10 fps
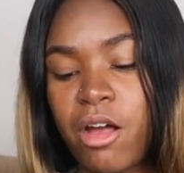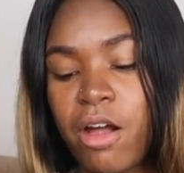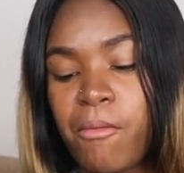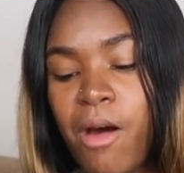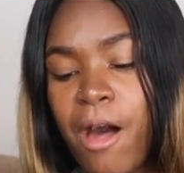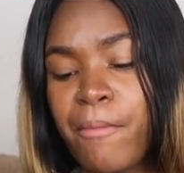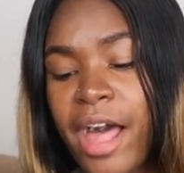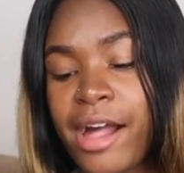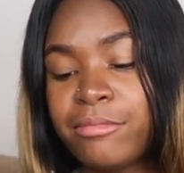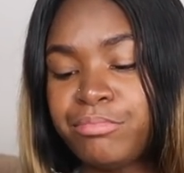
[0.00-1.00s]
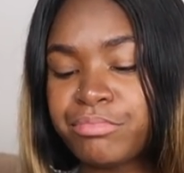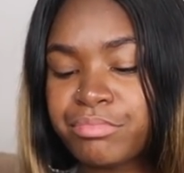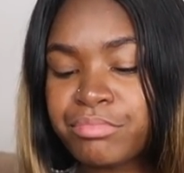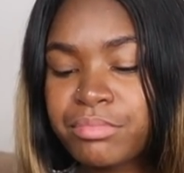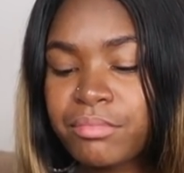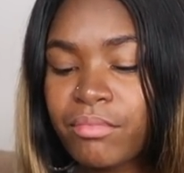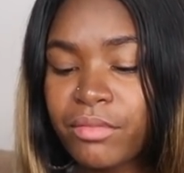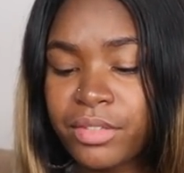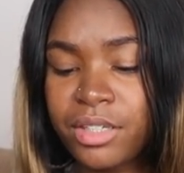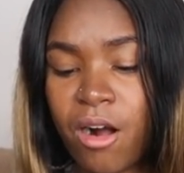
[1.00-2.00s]
A while back,
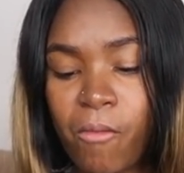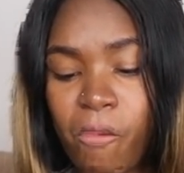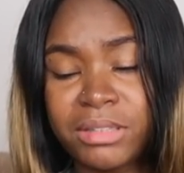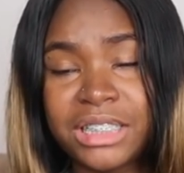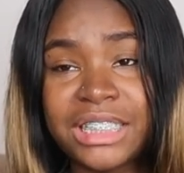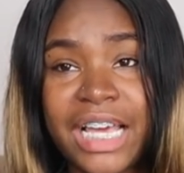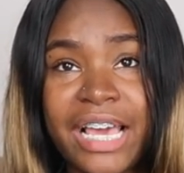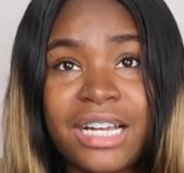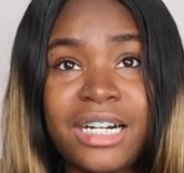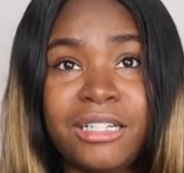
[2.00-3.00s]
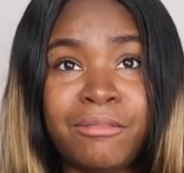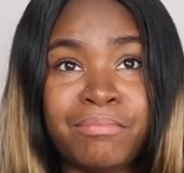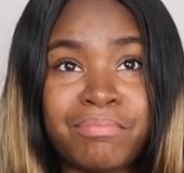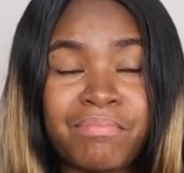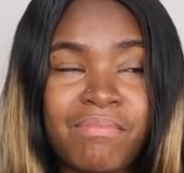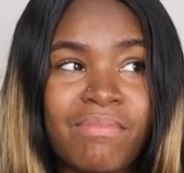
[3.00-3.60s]
when me and Tay